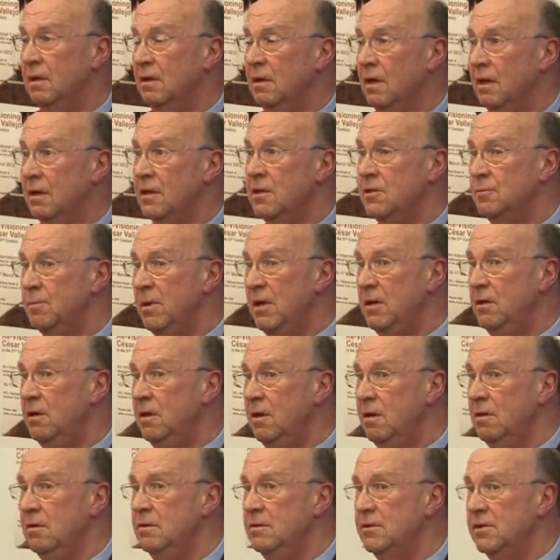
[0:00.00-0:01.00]
and has been
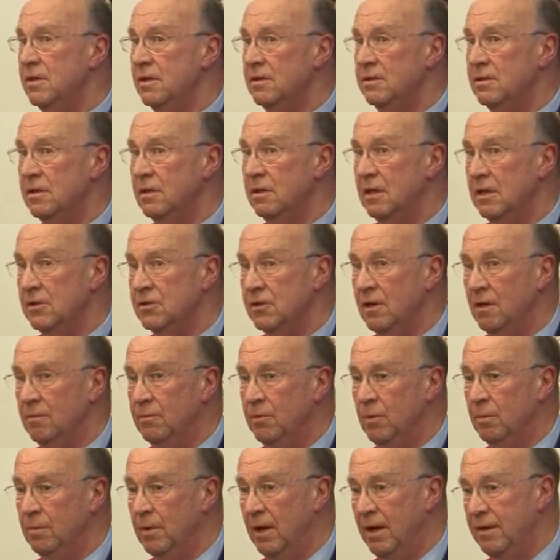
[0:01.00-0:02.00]
used as an
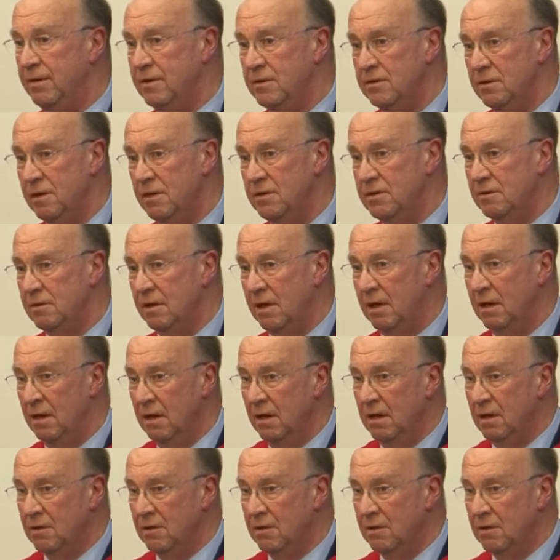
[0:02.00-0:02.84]
example by the Treasury